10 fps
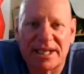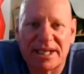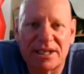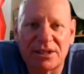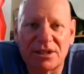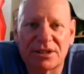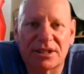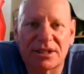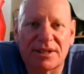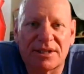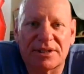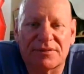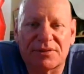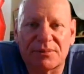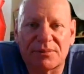Yeah, your
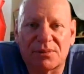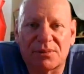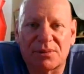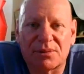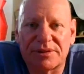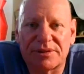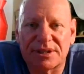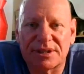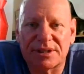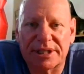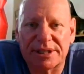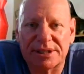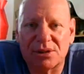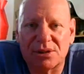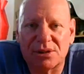certificate from the Royal Registry is not going
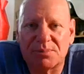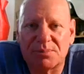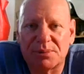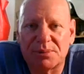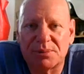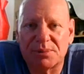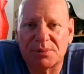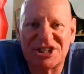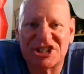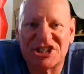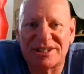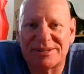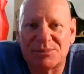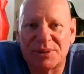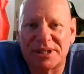to help you. You registered
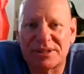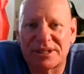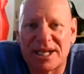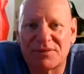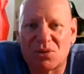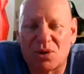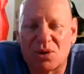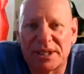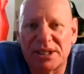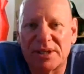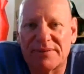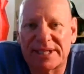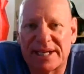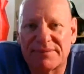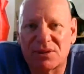it with GovCorp and you
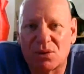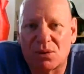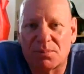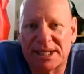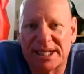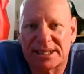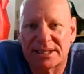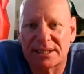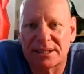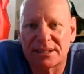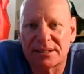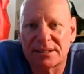have GovCorp plates.